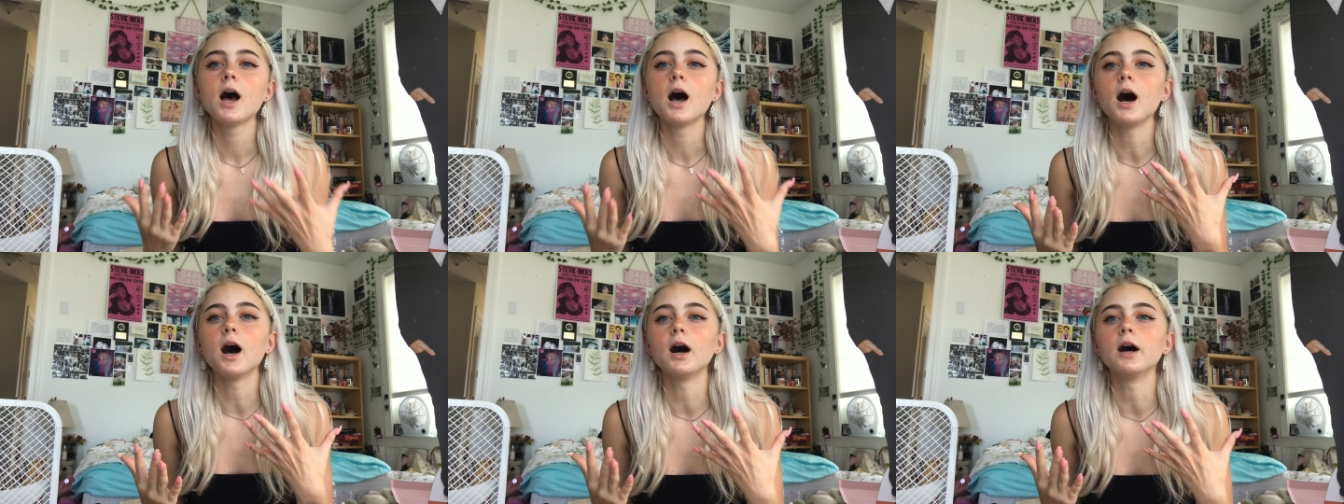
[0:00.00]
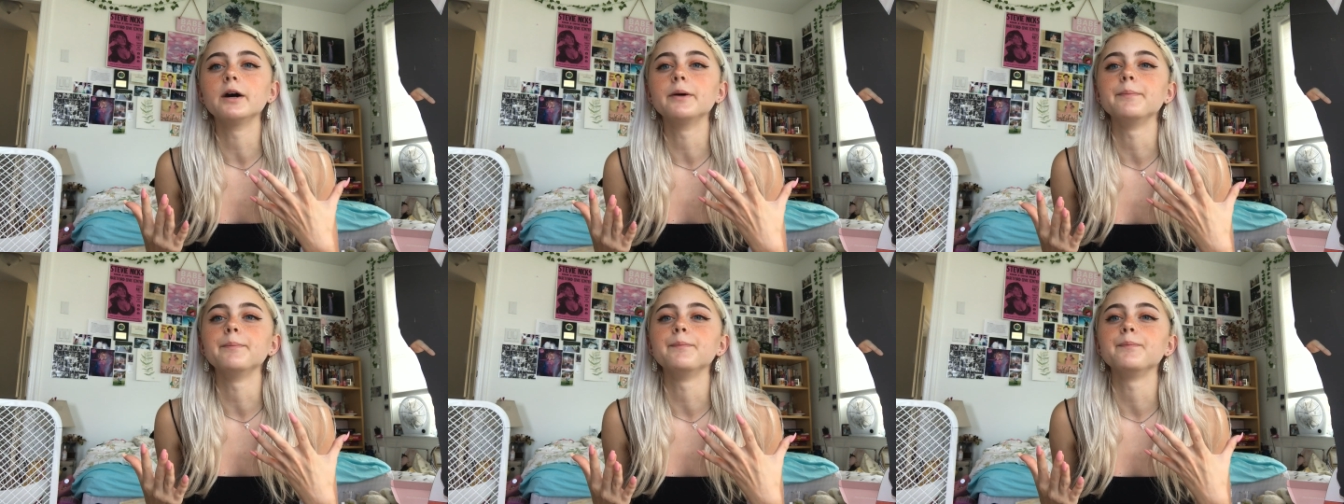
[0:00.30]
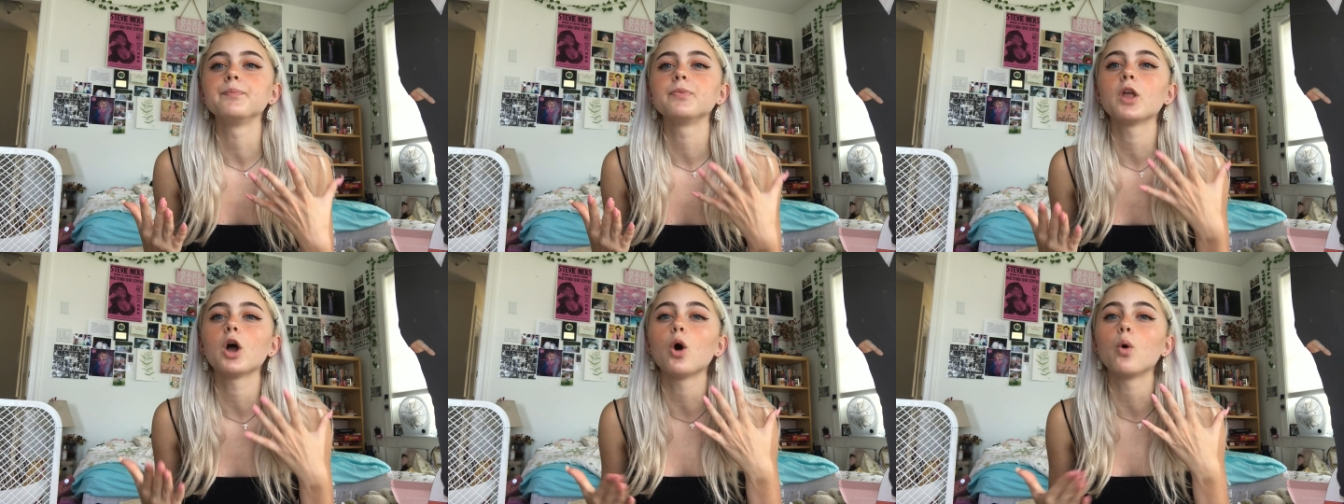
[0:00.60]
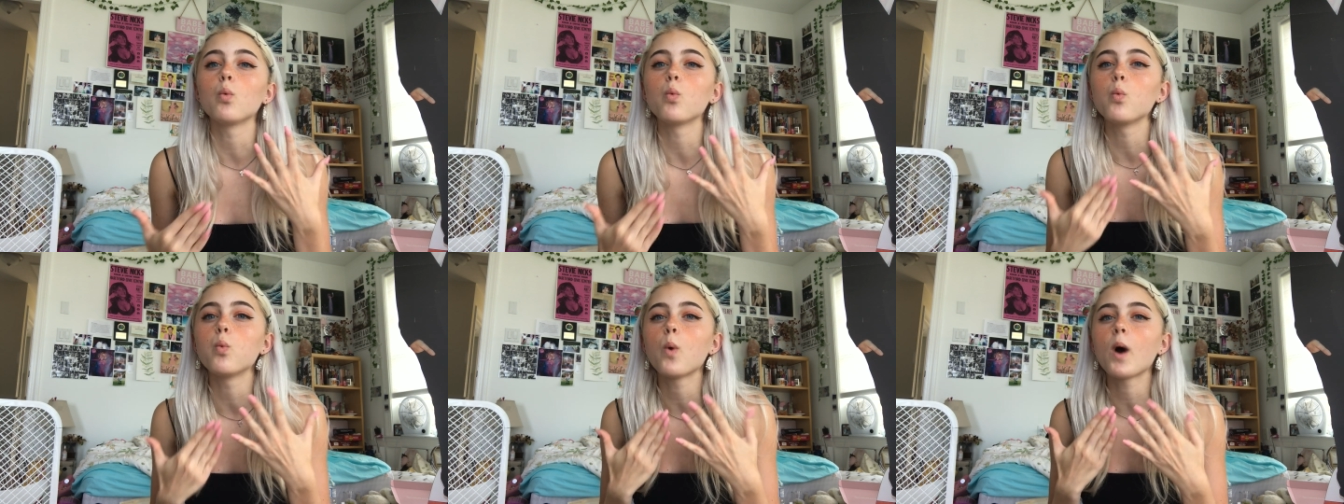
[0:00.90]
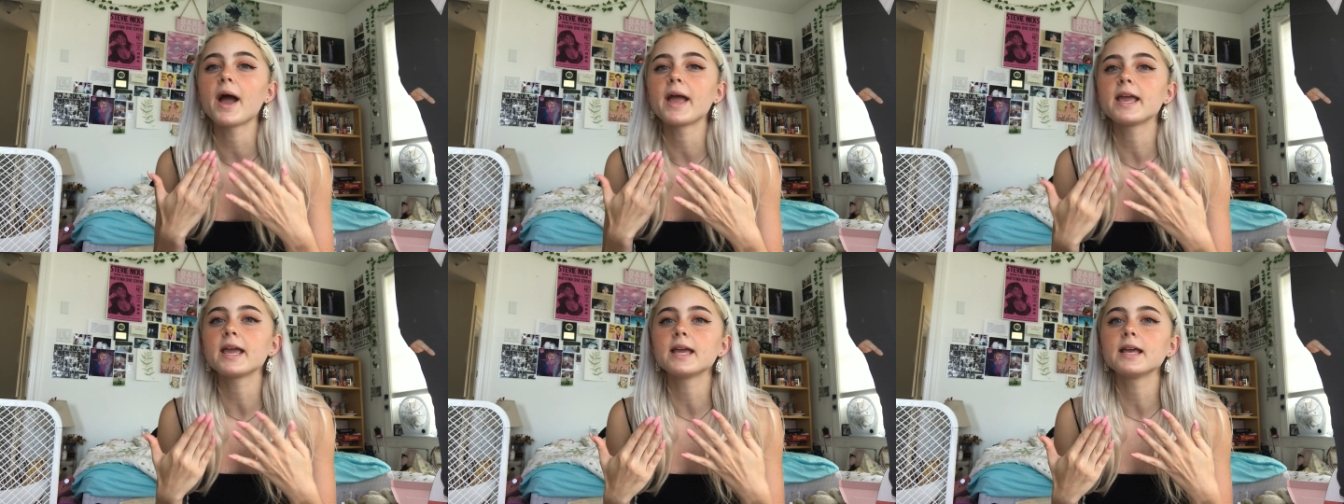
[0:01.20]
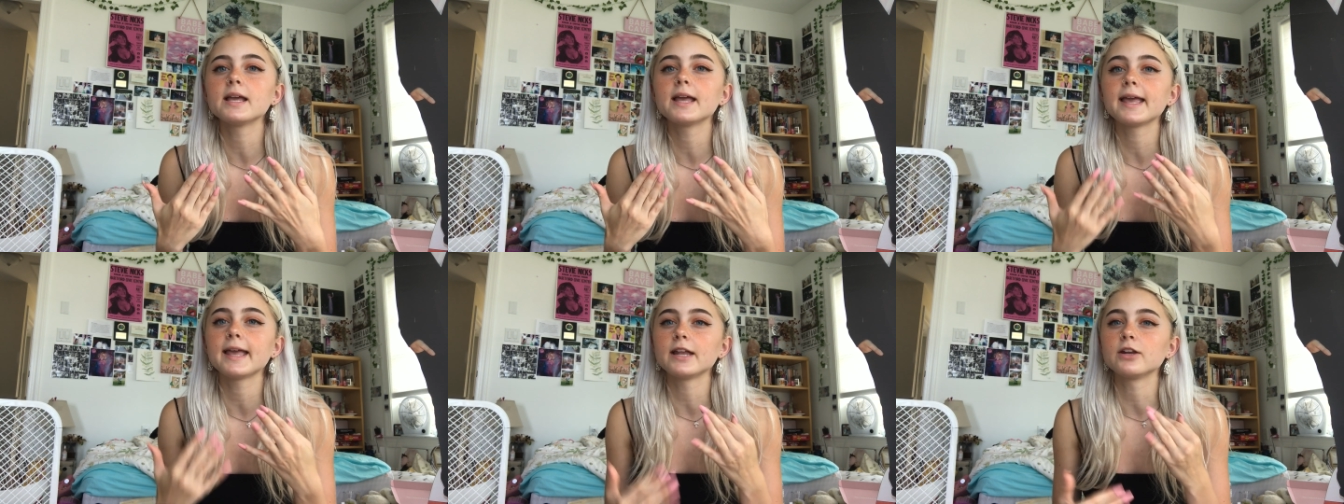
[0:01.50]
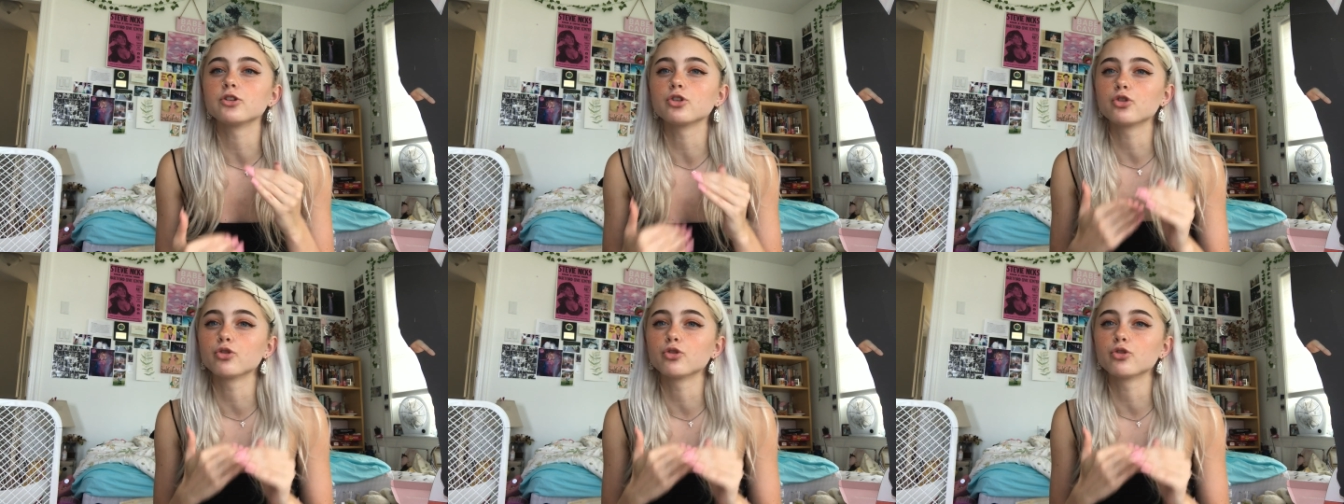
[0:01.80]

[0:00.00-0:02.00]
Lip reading: a white and